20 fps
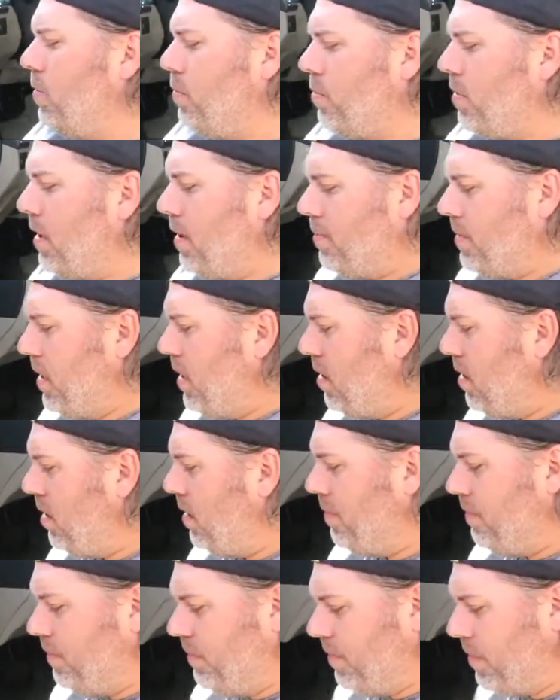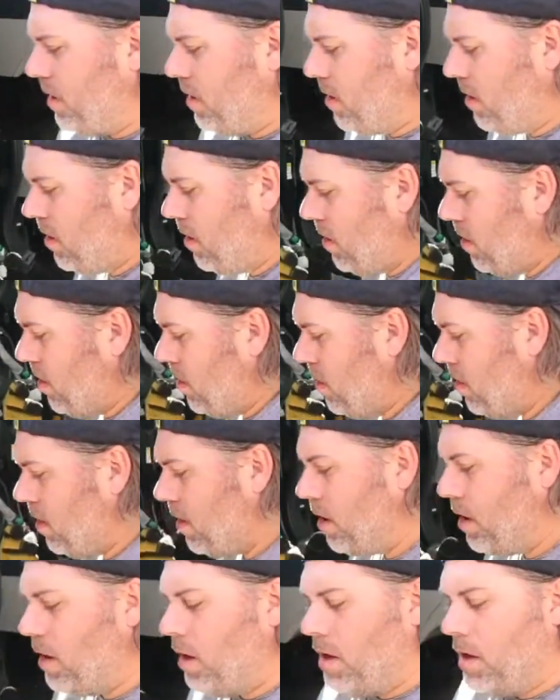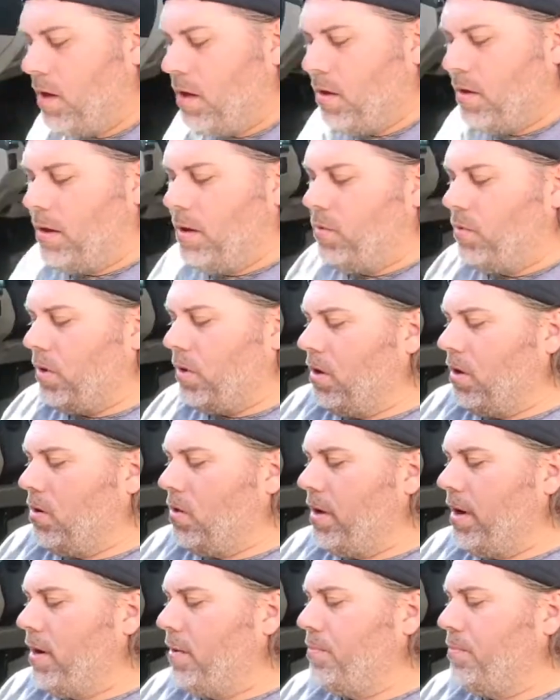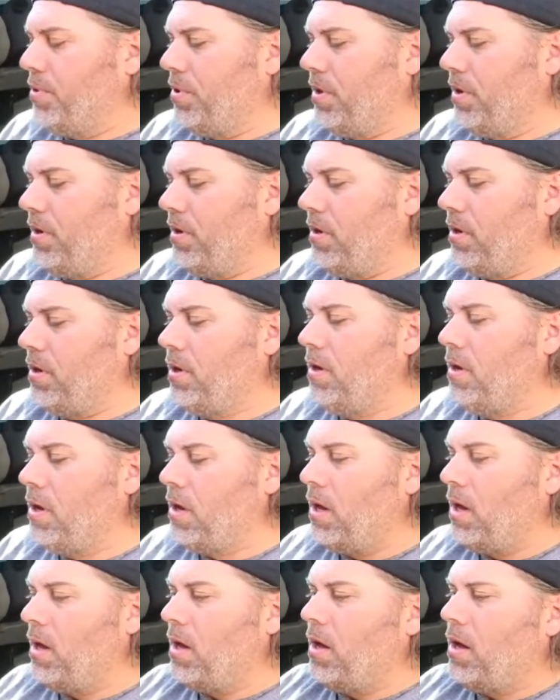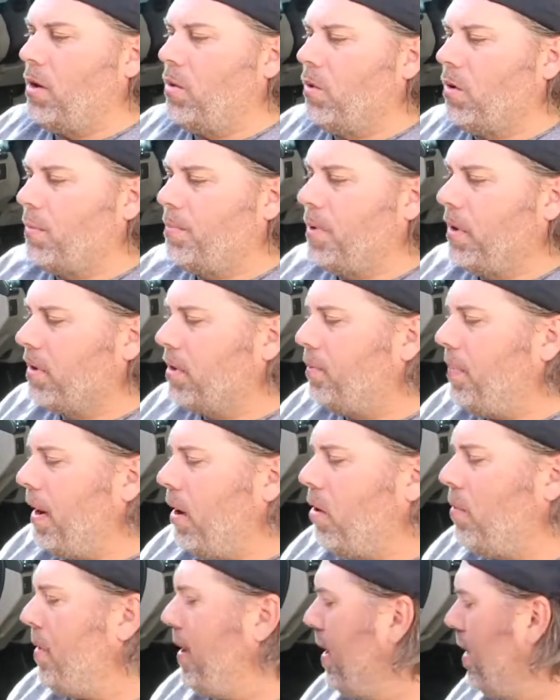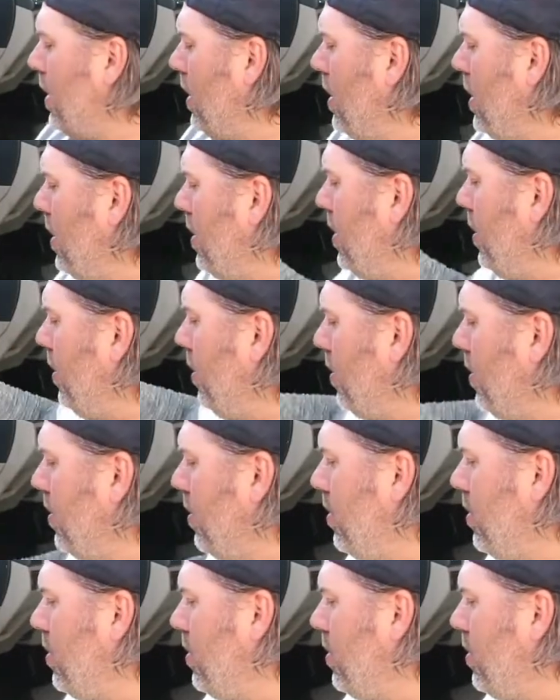Prop that up. Then to go ahead and plug the power back in on here.